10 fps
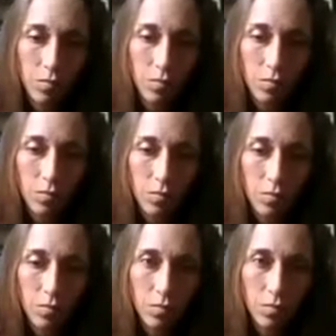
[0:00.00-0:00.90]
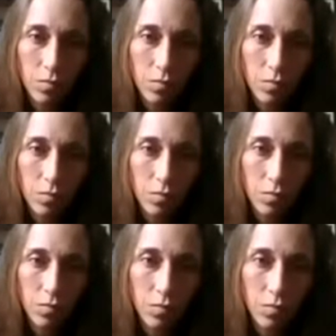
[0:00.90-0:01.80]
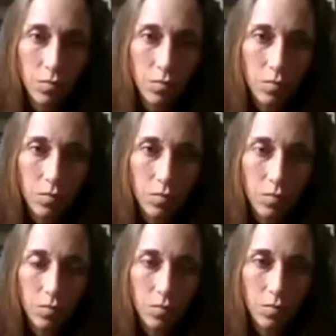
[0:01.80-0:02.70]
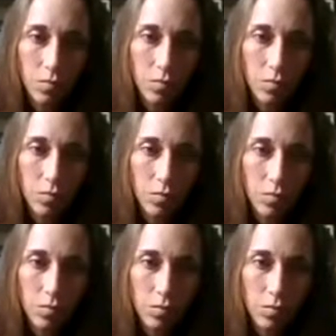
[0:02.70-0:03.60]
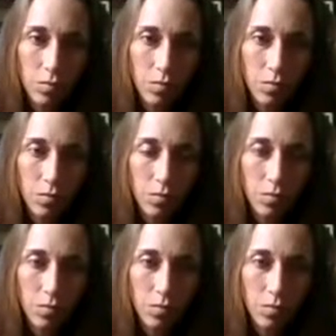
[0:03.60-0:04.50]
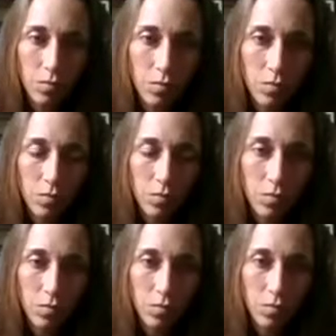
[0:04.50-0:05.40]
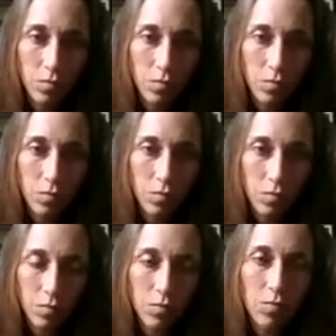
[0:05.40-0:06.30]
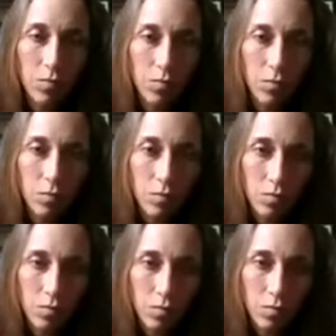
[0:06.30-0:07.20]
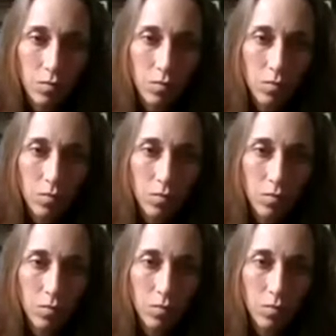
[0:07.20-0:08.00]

(not speaking)